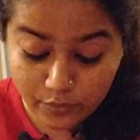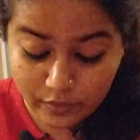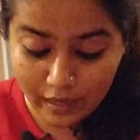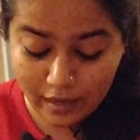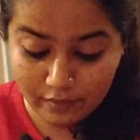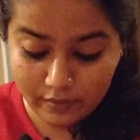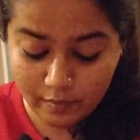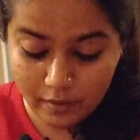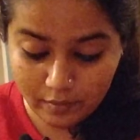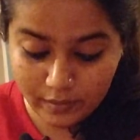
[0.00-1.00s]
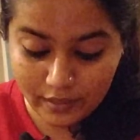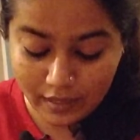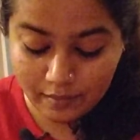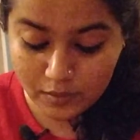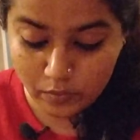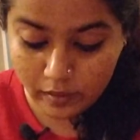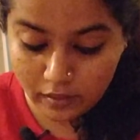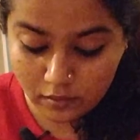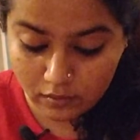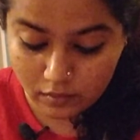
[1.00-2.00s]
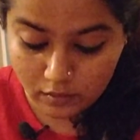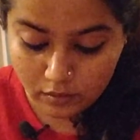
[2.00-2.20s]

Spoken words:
do that, there might be times when